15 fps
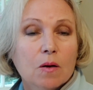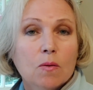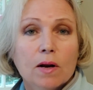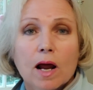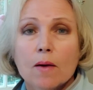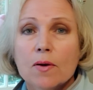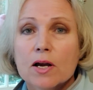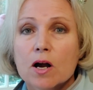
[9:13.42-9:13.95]
what
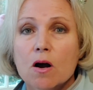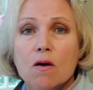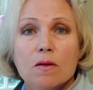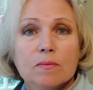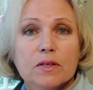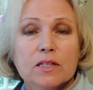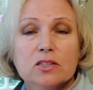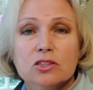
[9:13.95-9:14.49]
I would call a
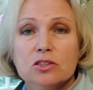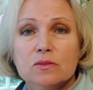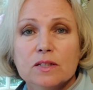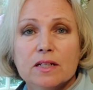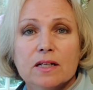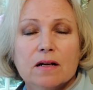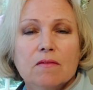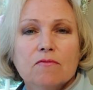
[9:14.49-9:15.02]
ministry
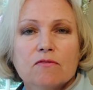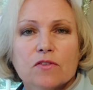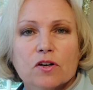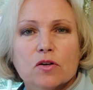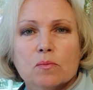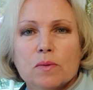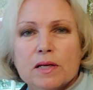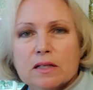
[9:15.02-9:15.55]
of
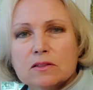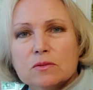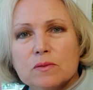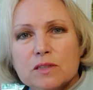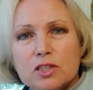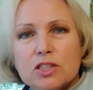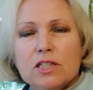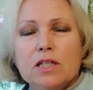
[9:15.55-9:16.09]
comfort because
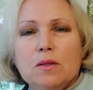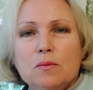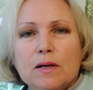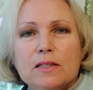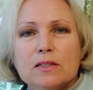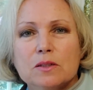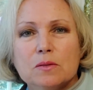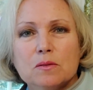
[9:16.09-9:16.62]
when she
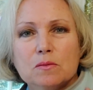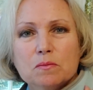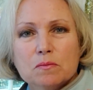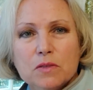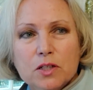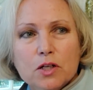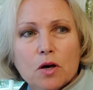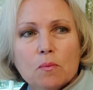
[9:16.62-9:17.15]
went to,
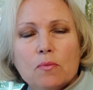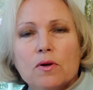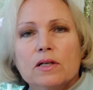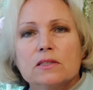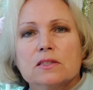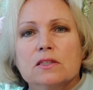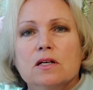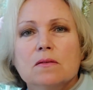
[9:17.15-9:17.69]
you know,
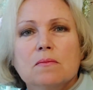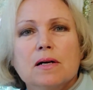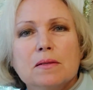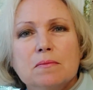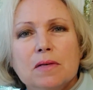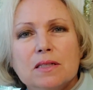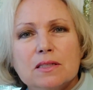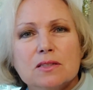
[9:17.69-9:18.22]
press on my
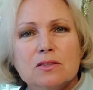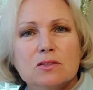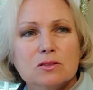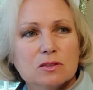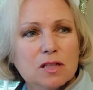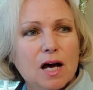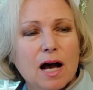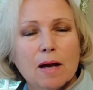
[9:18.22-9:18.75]

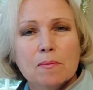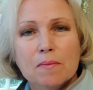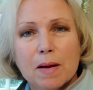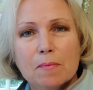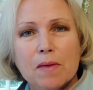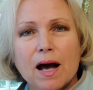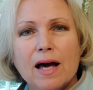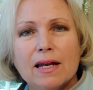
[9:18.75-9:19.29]
muscles, I,
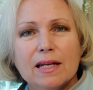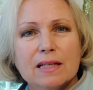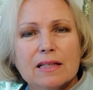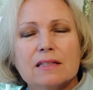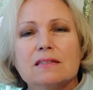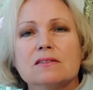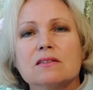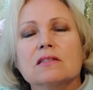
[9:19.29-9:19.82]
my body
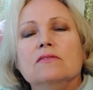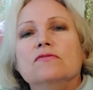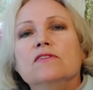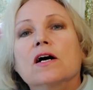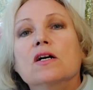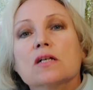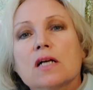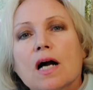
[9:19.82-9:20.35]
literally
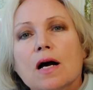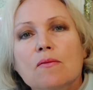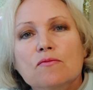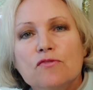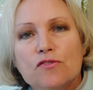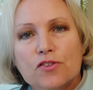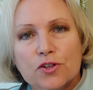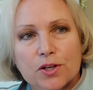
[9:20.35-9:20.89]
felt
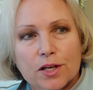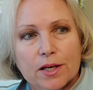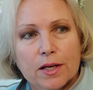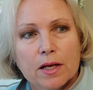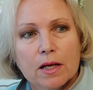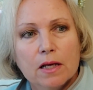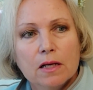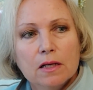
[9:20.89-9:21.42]
comforted.
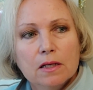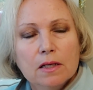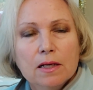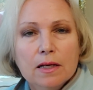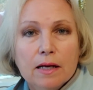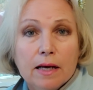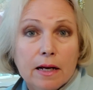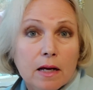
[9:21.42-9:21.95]

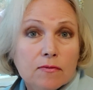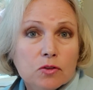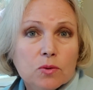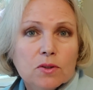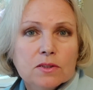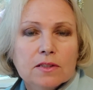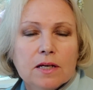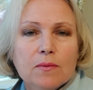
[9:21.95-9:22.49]
And
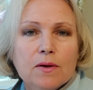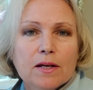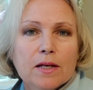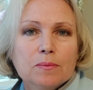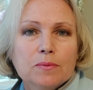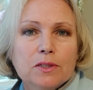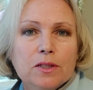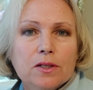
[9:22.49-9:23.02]
afterwards, I went
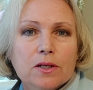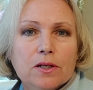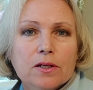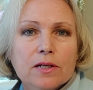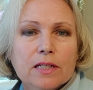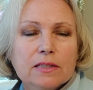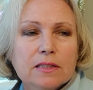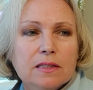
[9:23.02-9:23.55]
up to
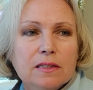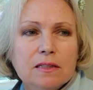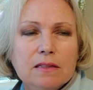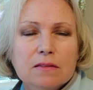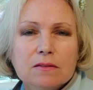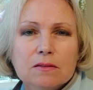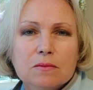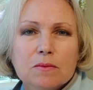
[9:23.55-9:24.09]
her and I said,
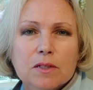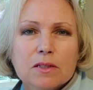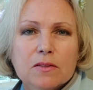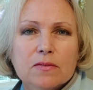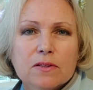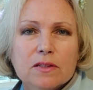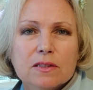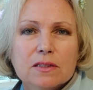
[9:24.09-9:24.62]
Thank you so much
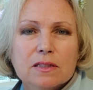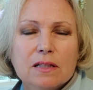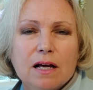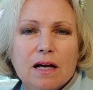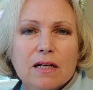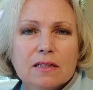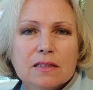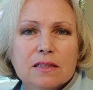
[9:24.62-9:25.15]
for this
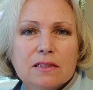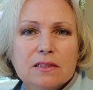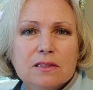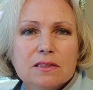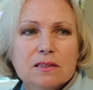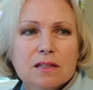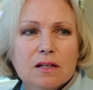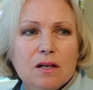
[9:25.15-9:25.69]
class. I
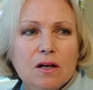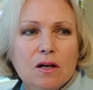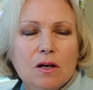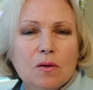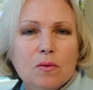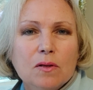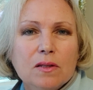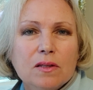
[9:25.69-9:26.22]
just
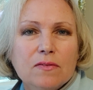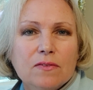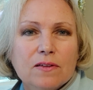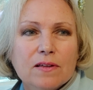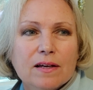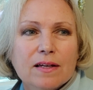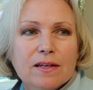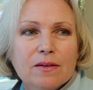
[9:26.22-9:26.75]
really feel
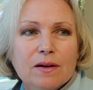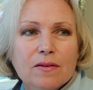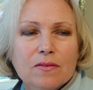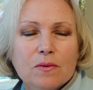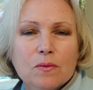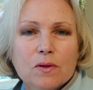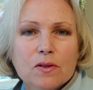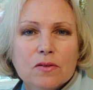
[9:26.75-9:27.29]
like you have a
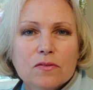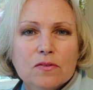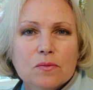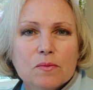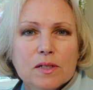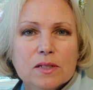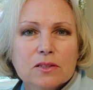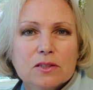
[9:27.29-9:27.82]
wonderful
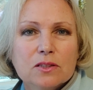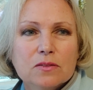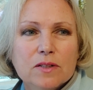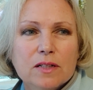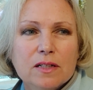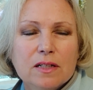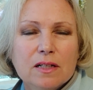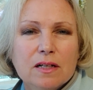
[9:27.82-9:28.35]

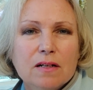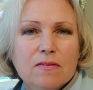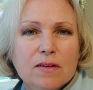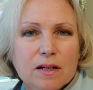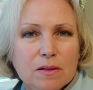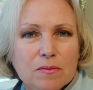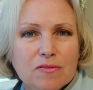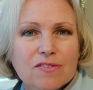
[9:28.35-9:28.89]
ministry of
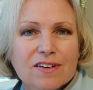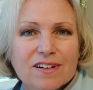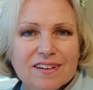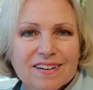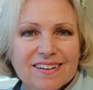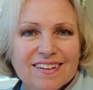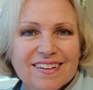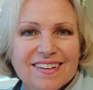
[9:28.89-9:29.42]

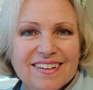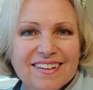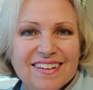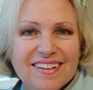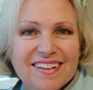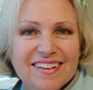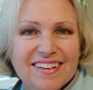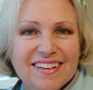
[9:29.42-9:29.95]
comfort.
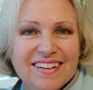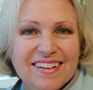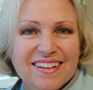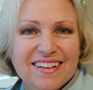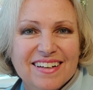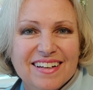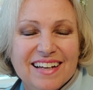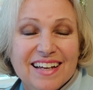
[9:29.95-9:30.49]

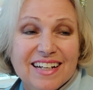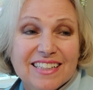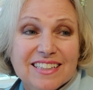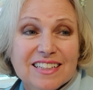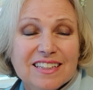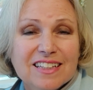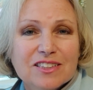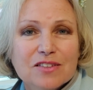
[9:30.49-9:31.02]
And I
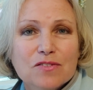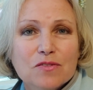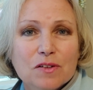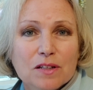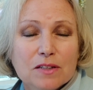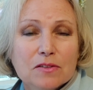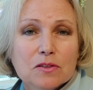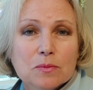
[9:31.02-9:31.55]
said, That's a,
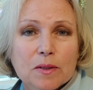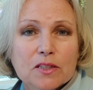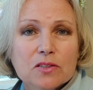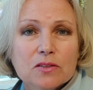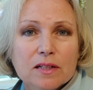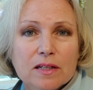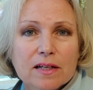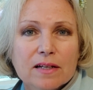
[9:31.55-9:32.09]
that's a
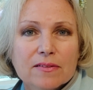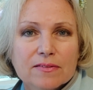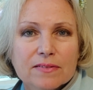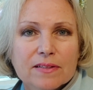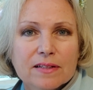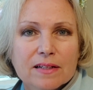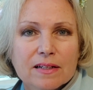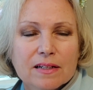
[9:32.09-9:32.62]
special
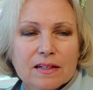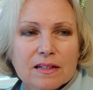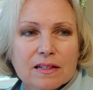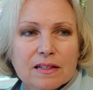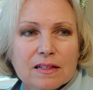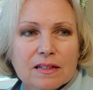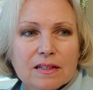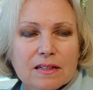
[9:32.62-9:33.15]
gift.
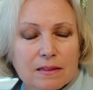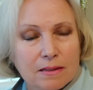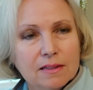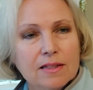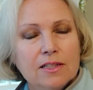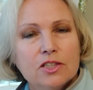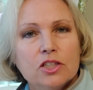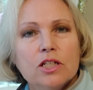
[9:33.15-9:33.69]

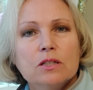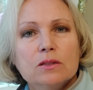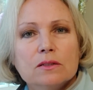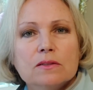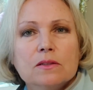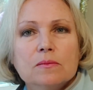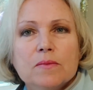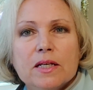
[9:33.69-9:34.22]
And she
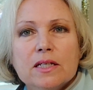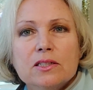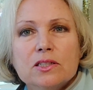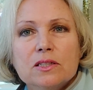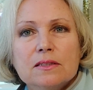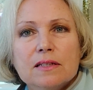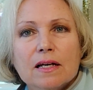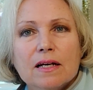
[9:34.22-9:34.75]
looked at me and
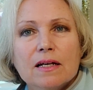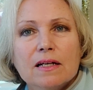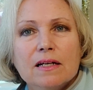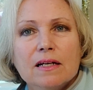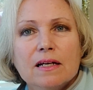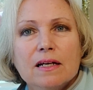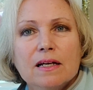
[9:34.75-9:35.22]
she said,